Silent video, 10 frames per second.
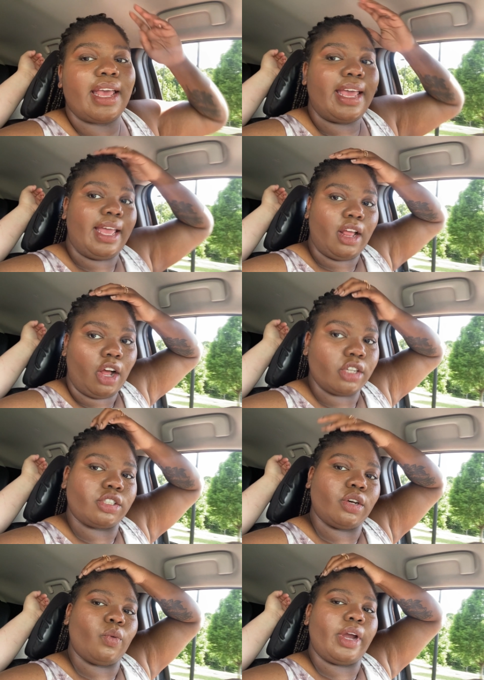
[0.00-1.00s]
and
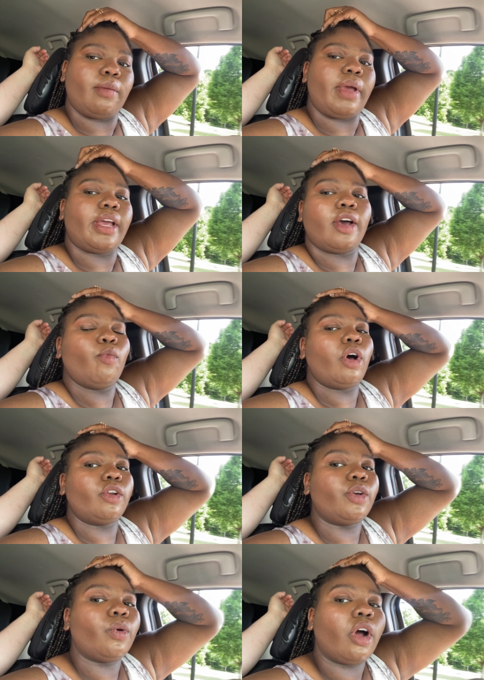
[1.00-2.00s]
also wearing makeup while
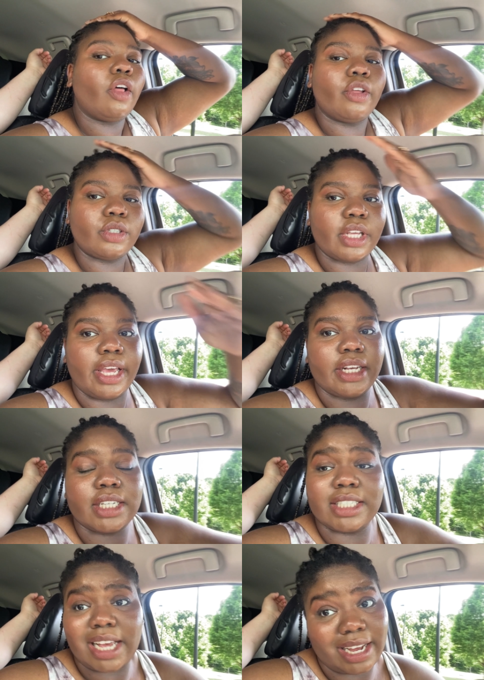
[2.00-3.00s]
doing all those things
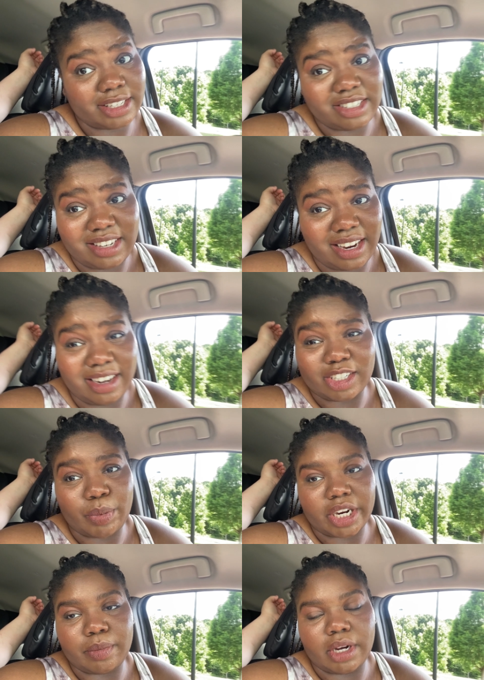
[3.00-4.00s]
because I didn't
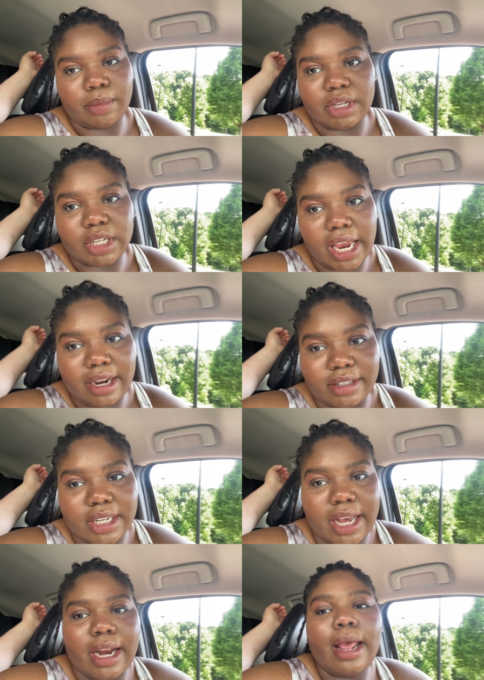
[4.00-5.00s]
expect me to be skating
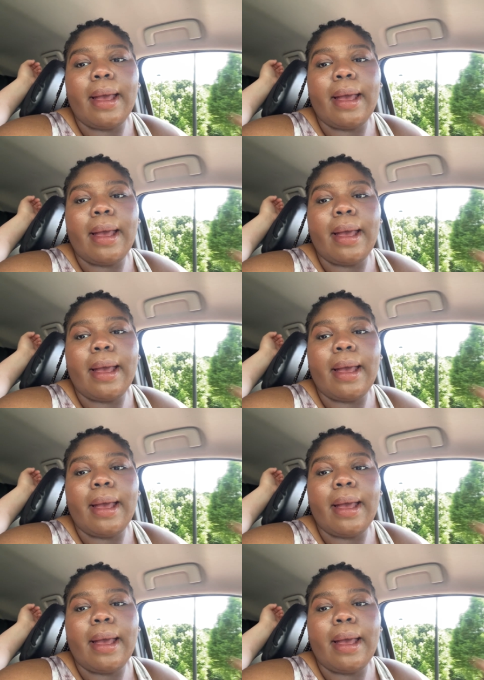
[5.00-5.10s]
outside.